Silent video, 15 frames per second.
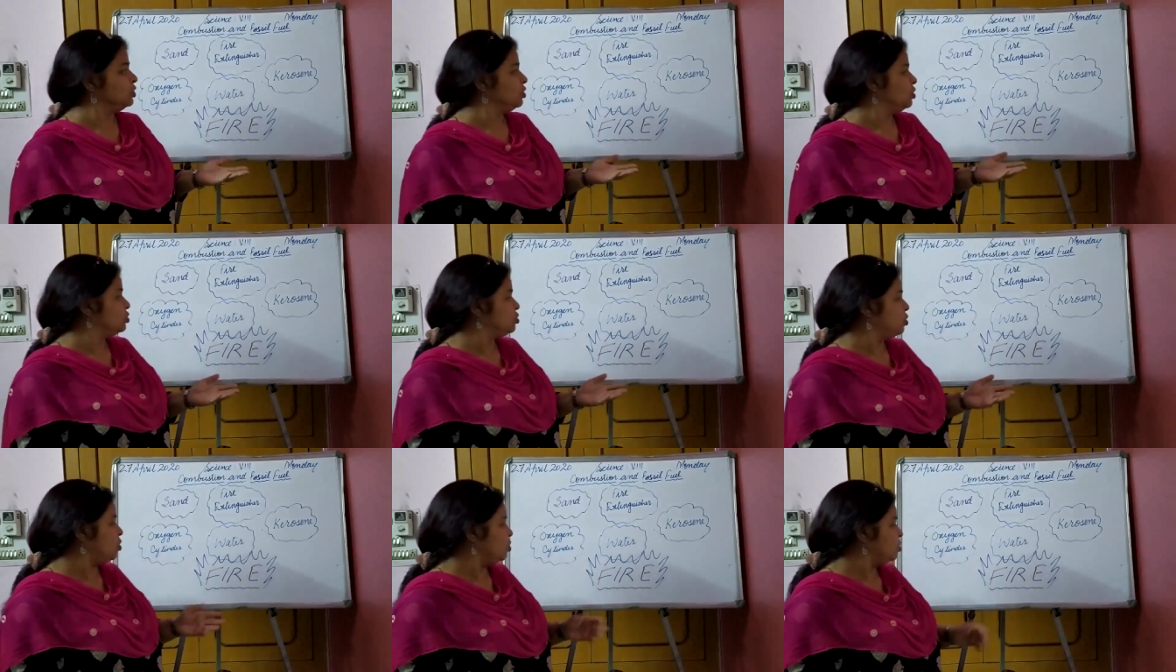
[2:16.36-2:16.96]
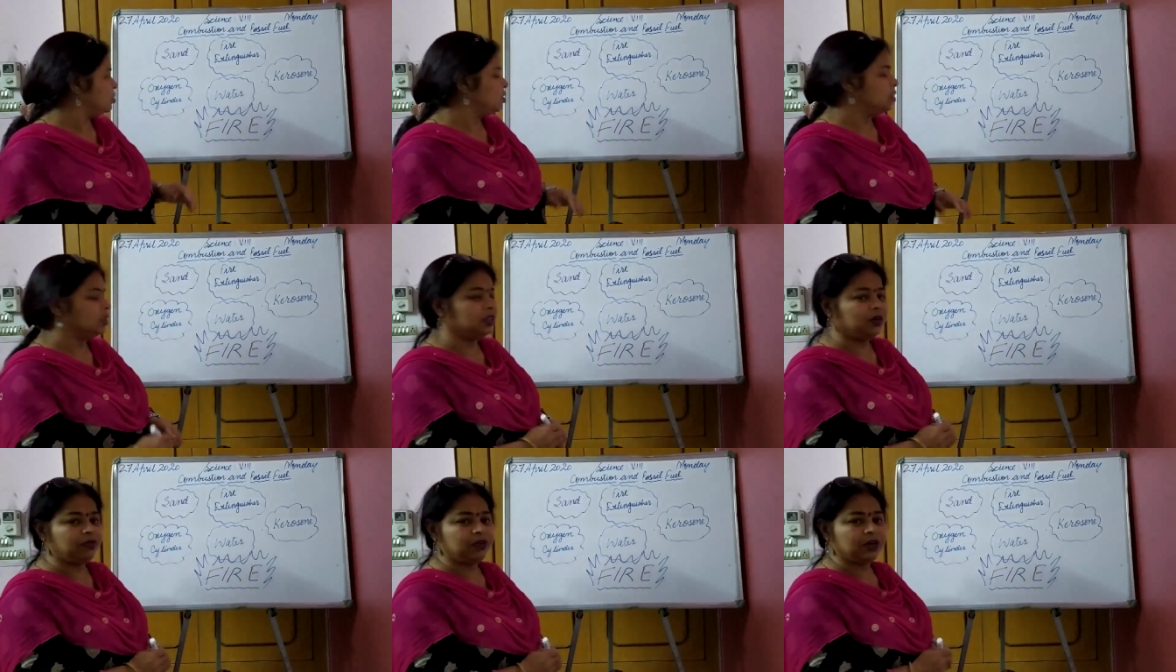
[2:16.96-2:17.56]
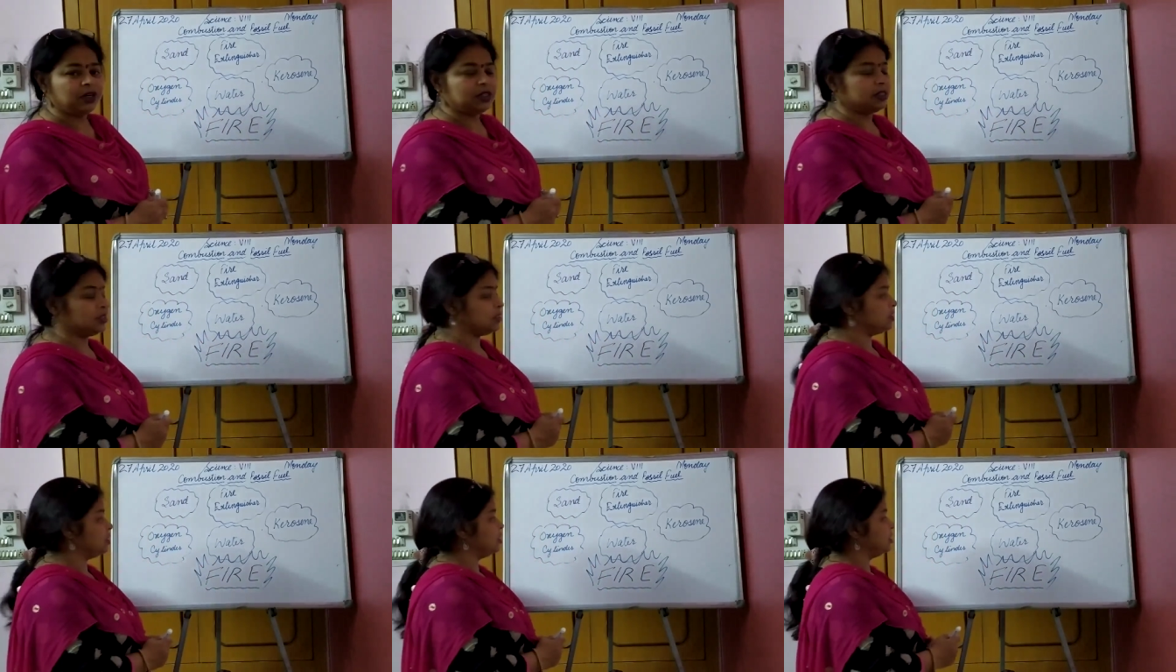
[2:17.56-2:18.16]
So the
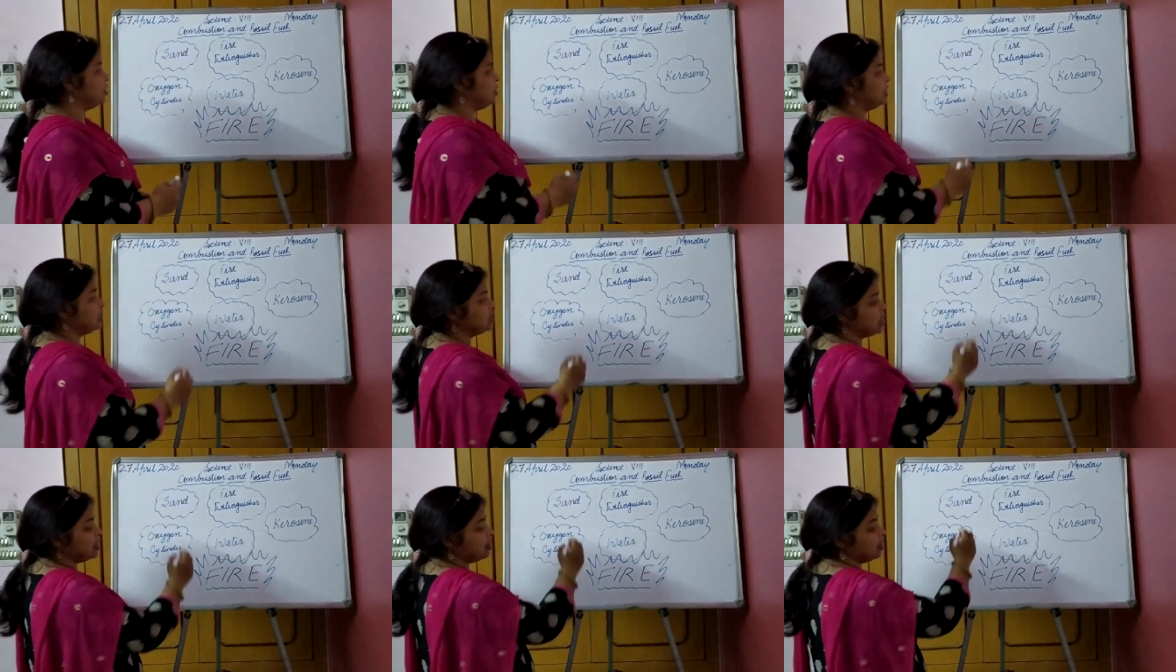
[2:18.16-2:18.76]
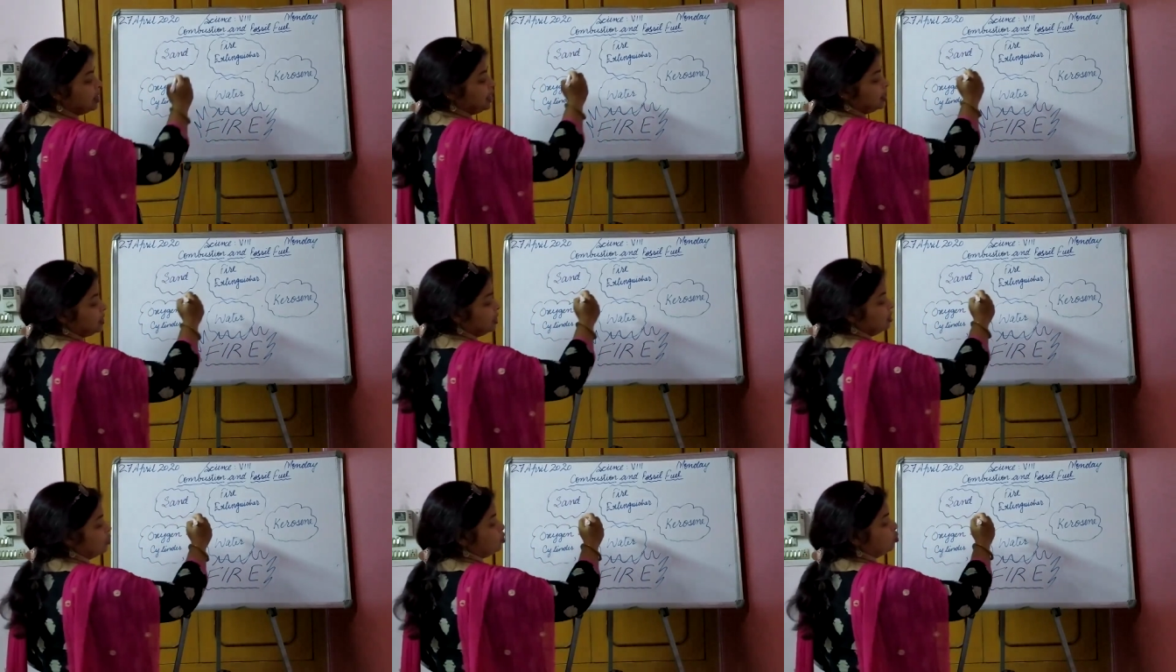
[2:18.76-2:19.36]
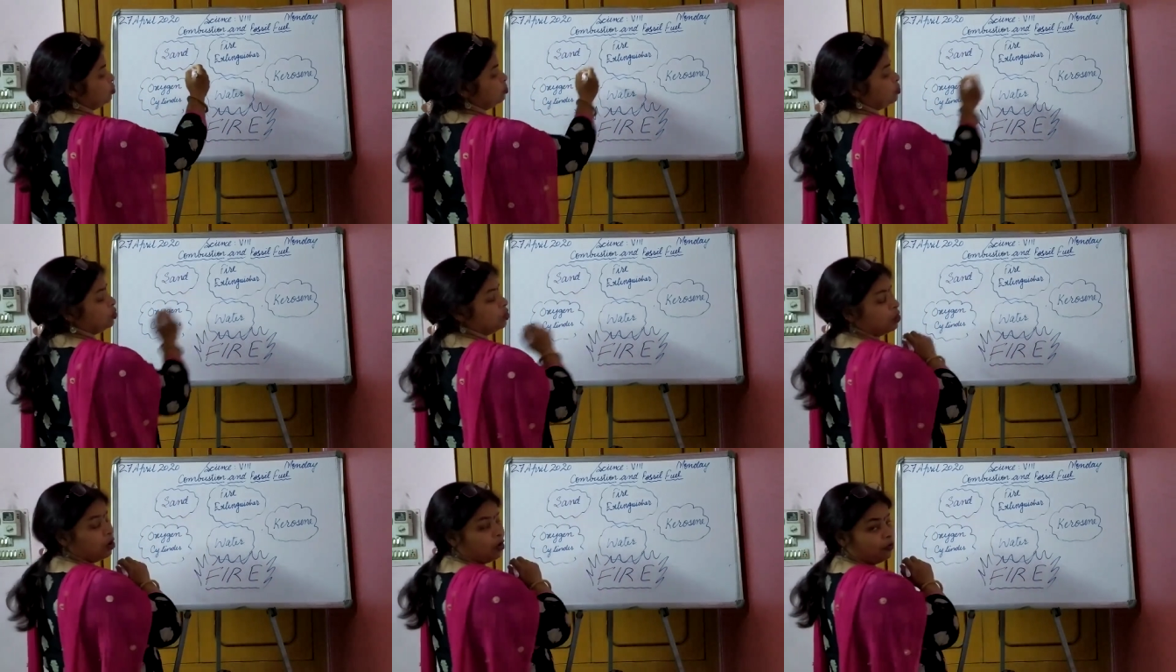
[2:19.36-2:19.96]
words, these are relating to
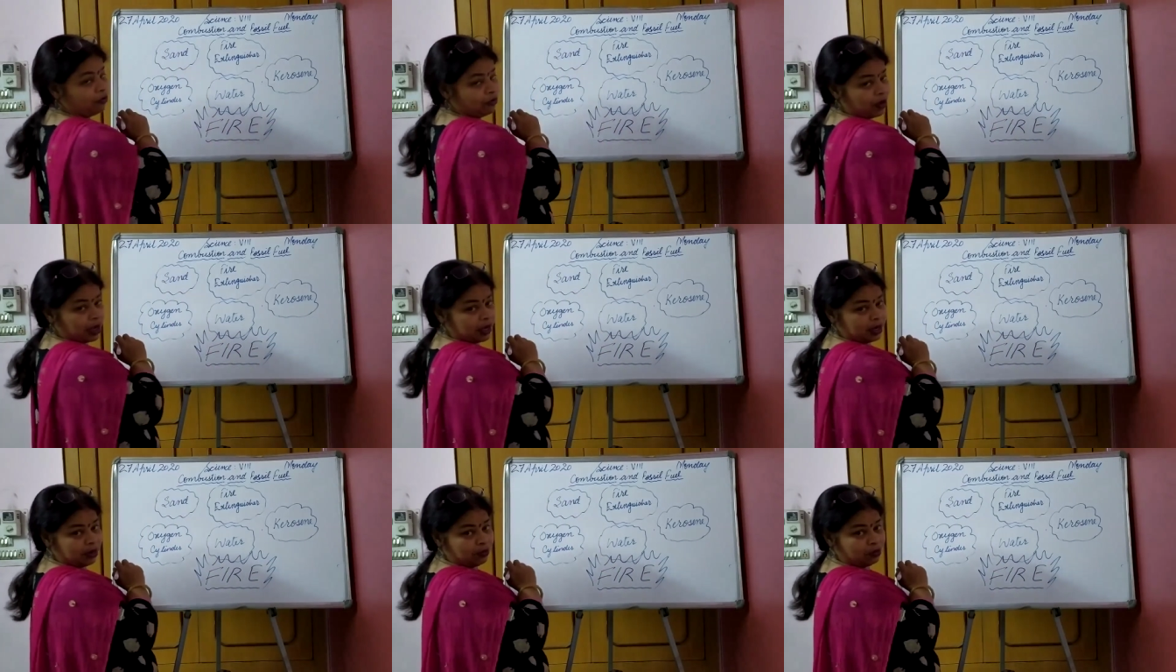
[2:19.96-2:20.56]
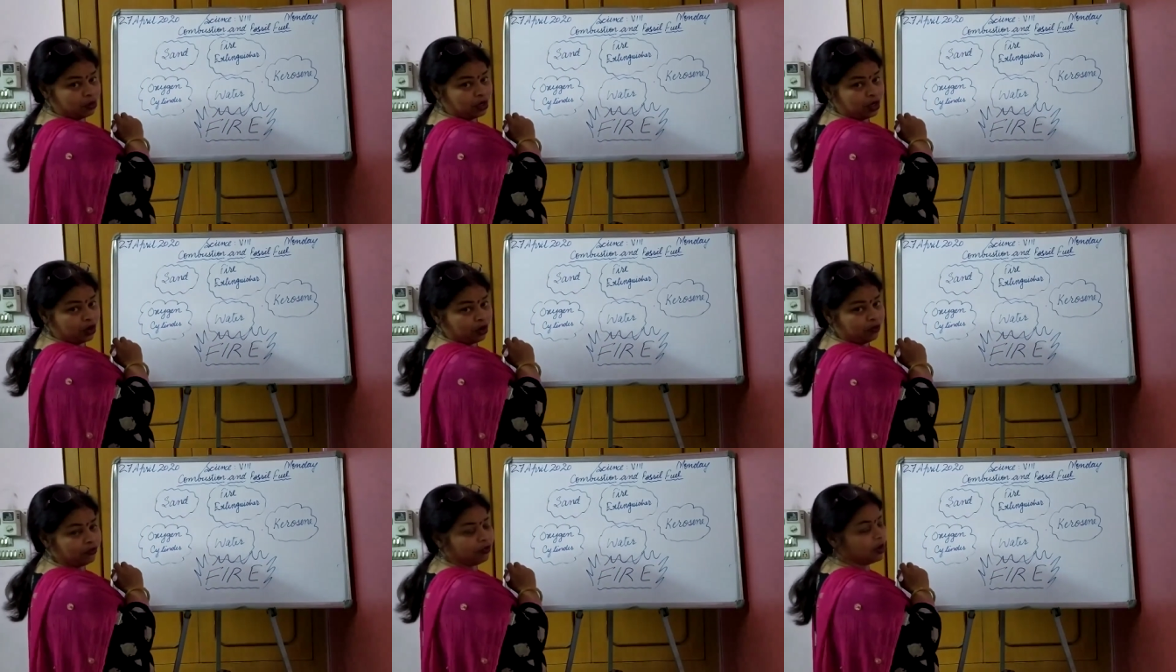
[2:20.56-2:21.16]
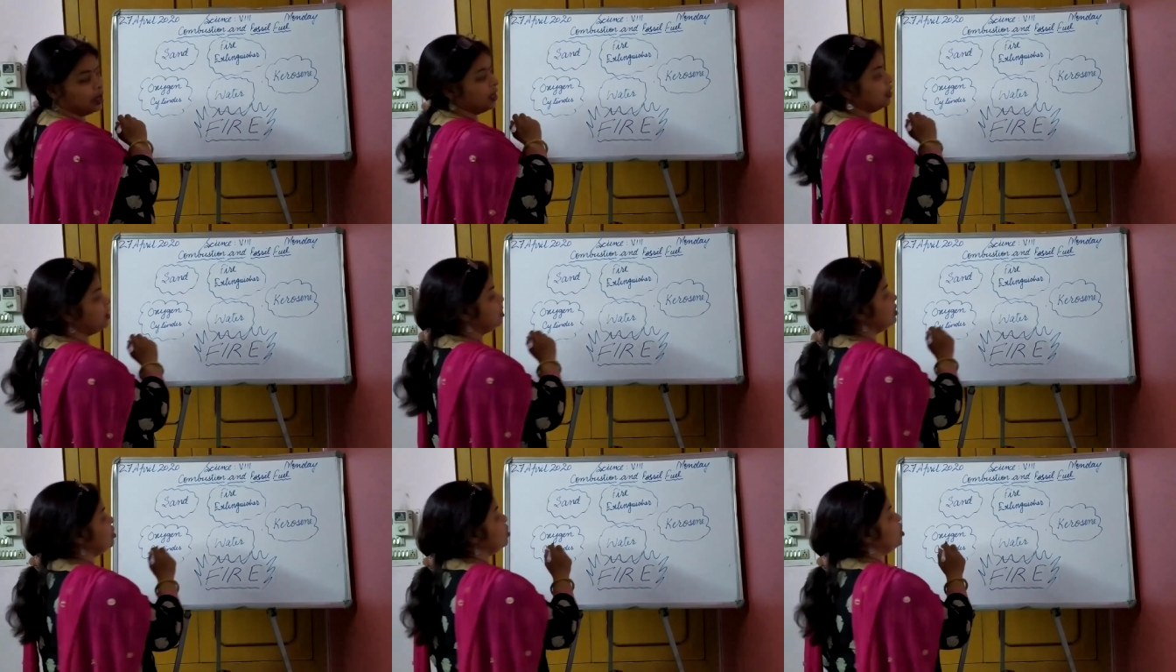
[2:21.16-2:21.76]
putting off fire
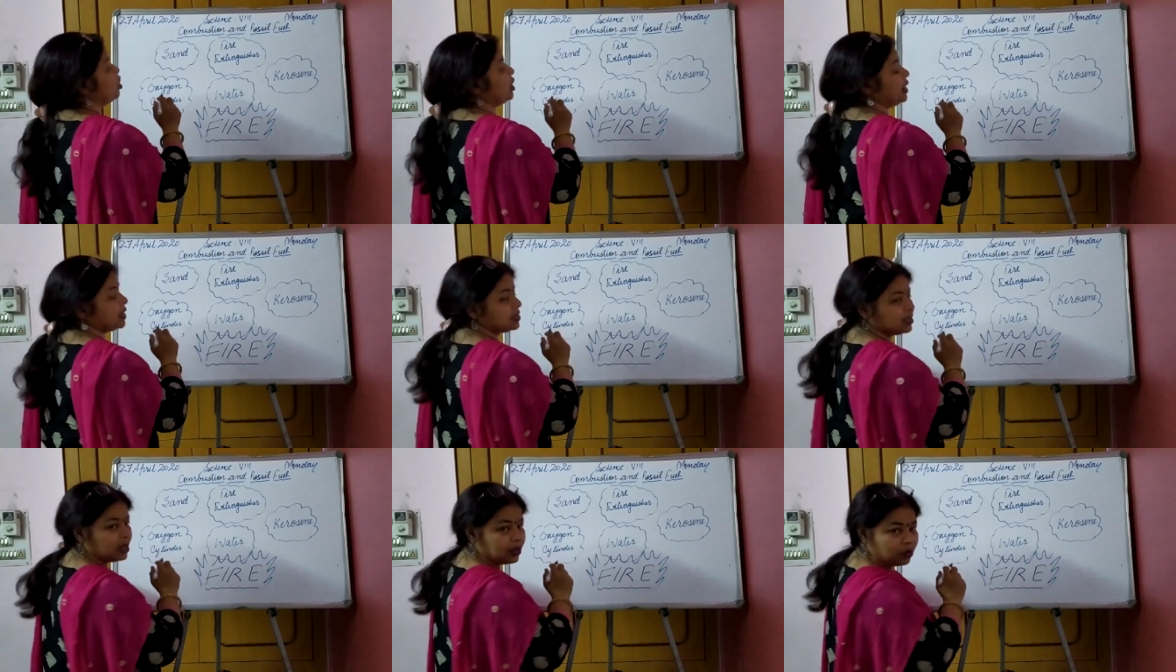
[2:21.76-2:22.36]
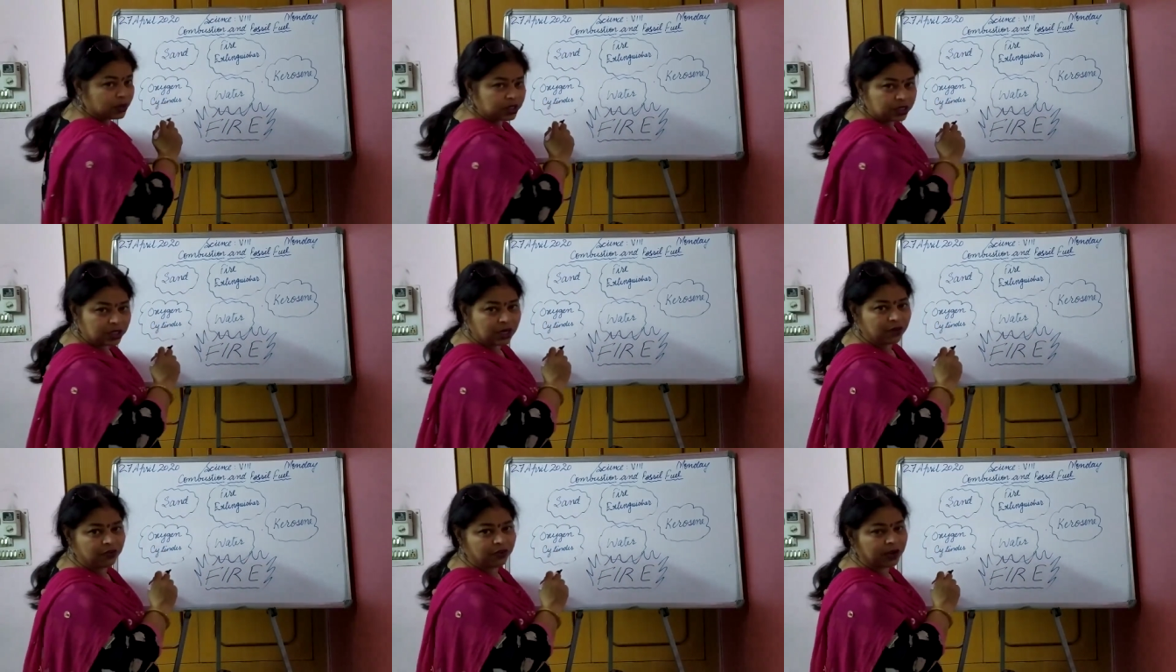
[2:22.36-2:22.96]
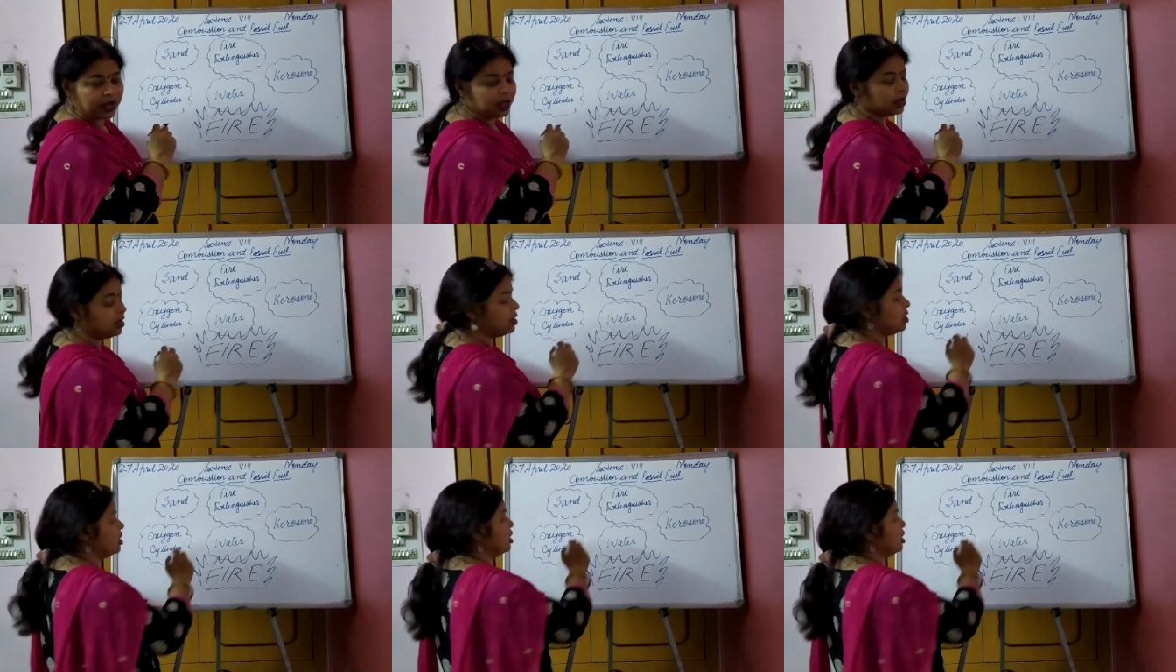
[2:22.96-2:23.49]
or extinguishing fire